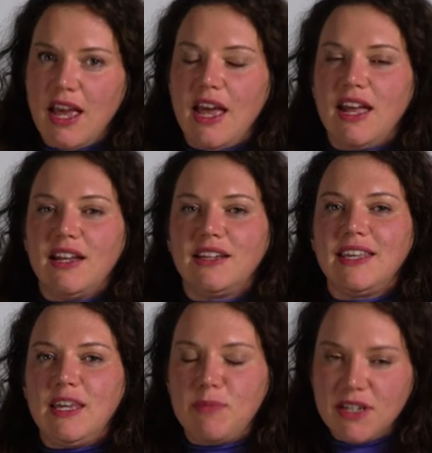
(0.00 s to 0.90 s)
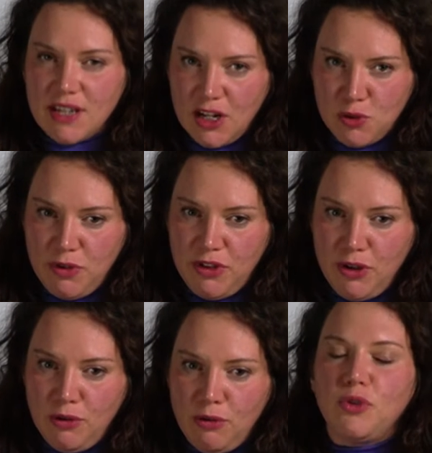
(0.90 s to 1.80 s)
and keep in touch with
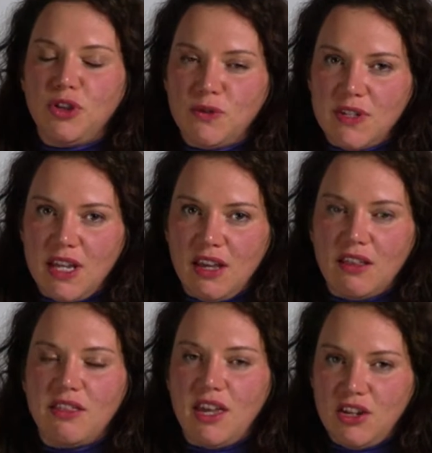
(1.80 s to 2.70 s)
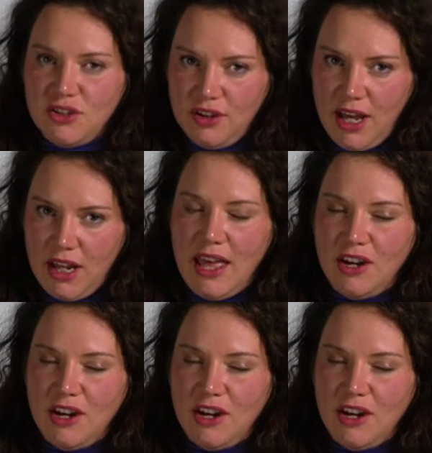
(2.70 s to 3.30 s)
you using the internet.